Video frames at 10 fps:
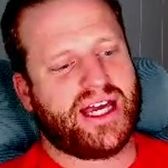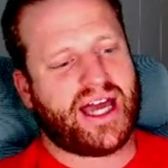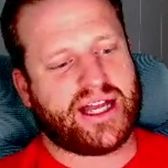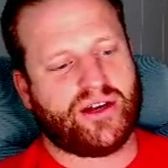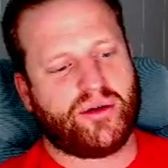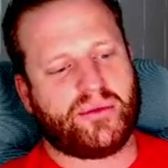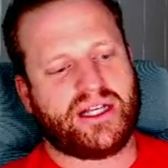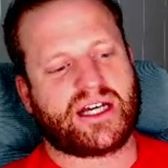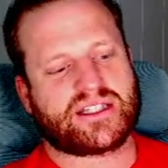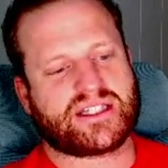I know it might
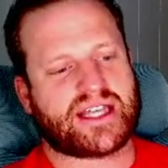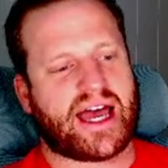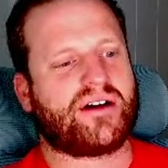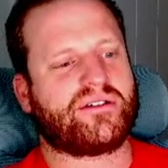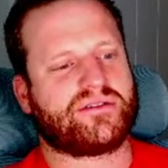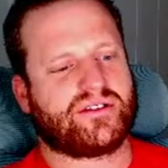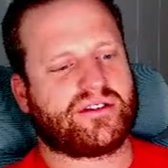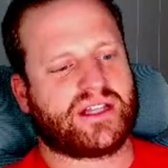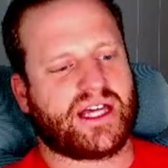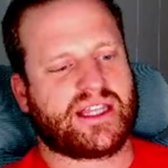not sound
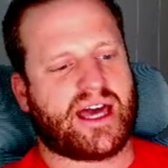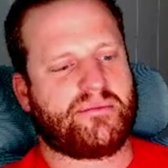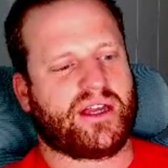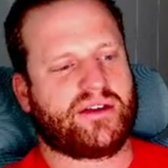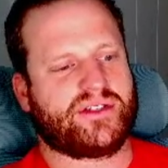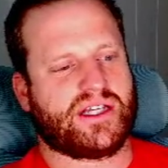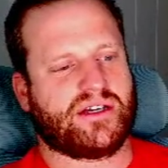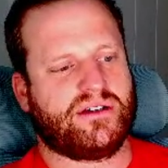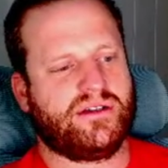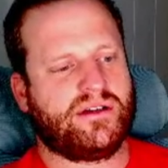like that big of a
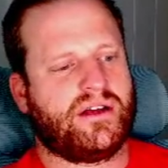deal,